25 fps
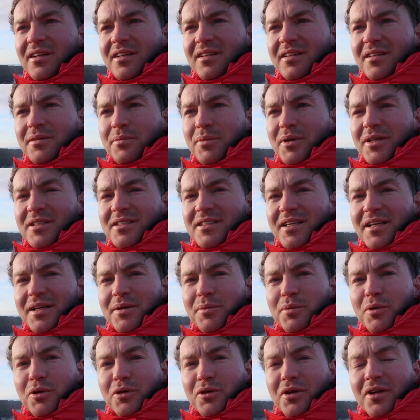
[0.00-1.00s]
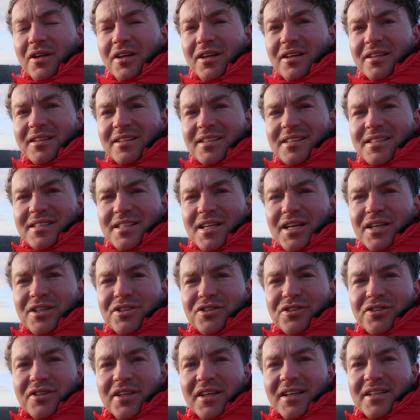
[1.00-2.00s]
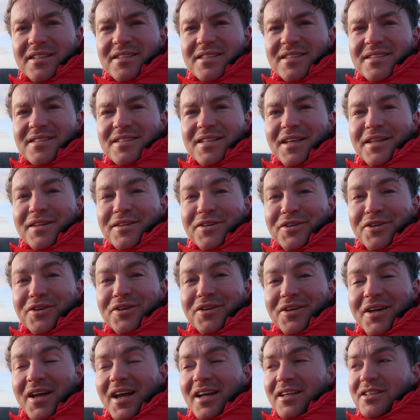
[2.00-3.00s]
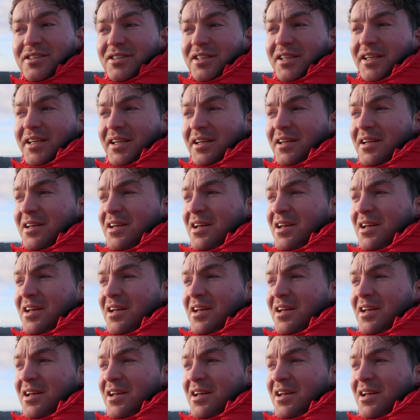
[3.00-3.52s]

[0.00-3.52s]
And the best thing about a lot of these nature things is that they're actually